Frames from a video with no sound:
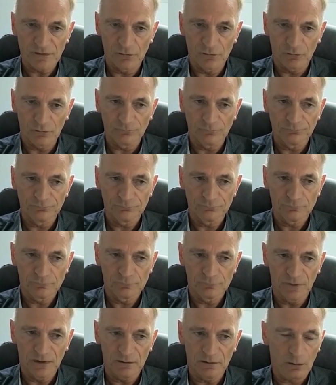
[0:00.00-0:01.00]
go,
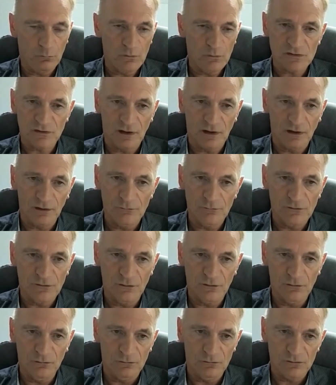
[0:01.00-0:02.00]
but I wasn't allowed to go.